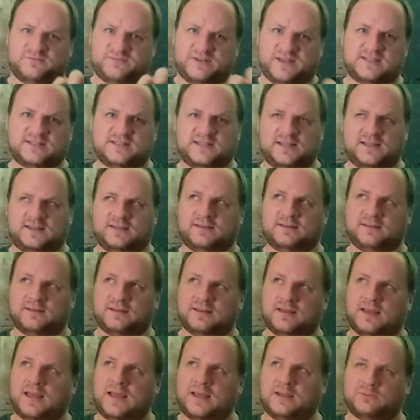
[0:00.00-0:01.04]
facing
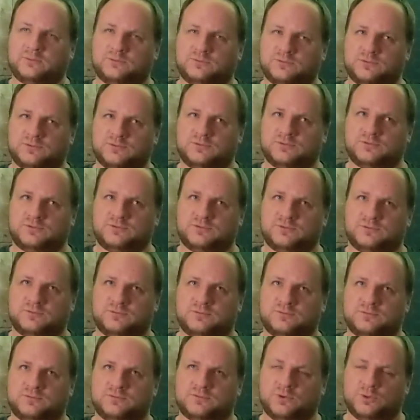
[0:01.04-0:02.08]
out
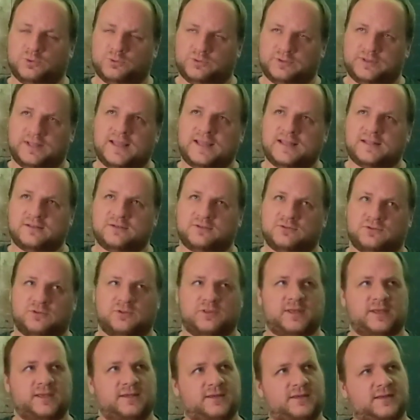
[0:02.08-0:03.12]
or
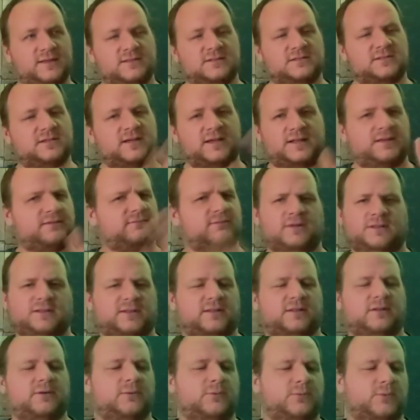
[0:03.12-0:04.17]
into the inside, I
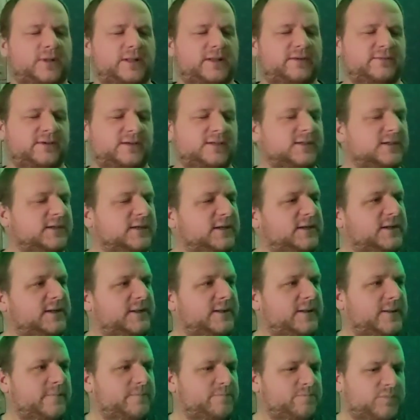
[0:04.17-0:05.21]
don't know, whatever.
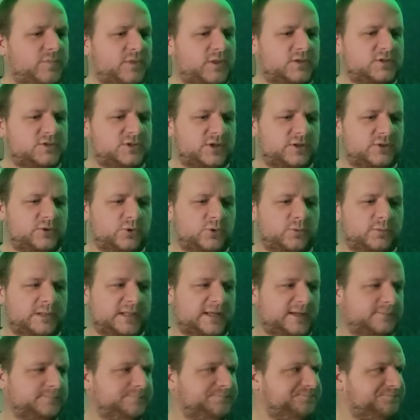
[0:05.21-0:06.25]
So
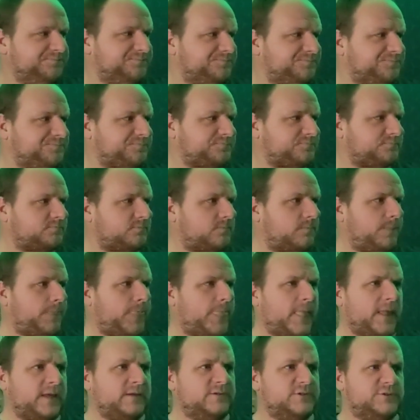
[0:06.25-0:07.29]
normally
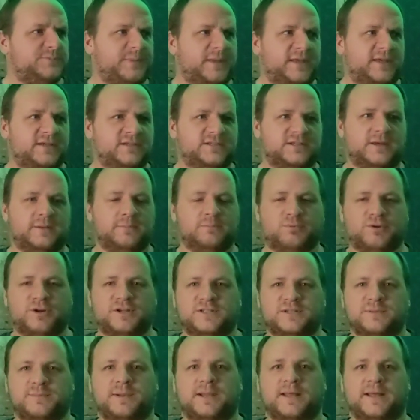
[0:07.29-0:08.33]
speakers come
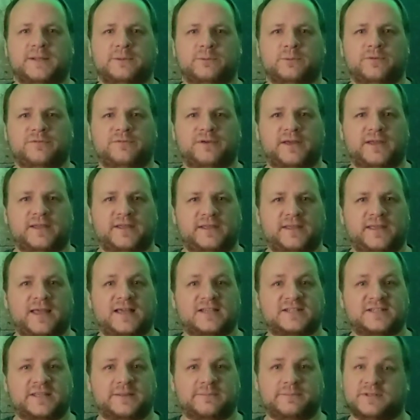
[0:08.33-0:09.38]
pre-supplied with a
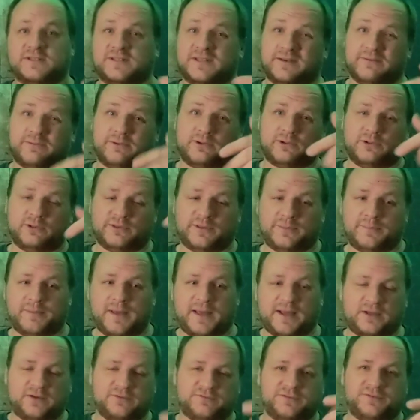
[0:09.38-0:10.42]
gasket material on the
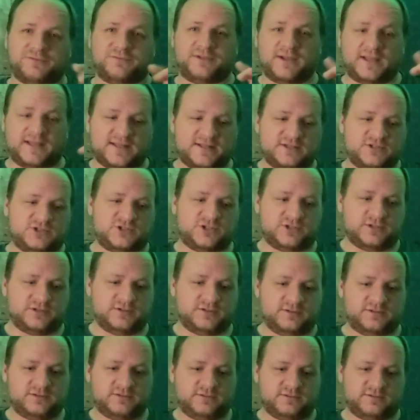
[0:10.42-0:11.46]
back of the flange,
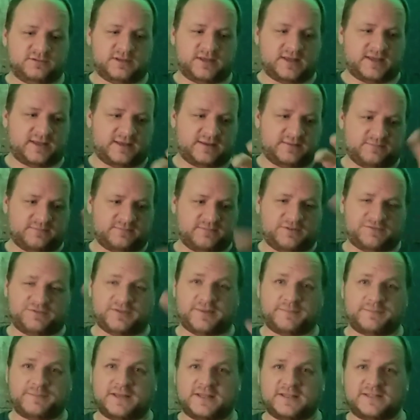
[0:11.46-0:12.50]
if
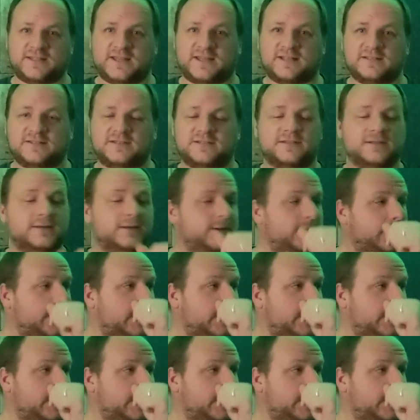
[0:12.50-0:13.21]
that makes sense.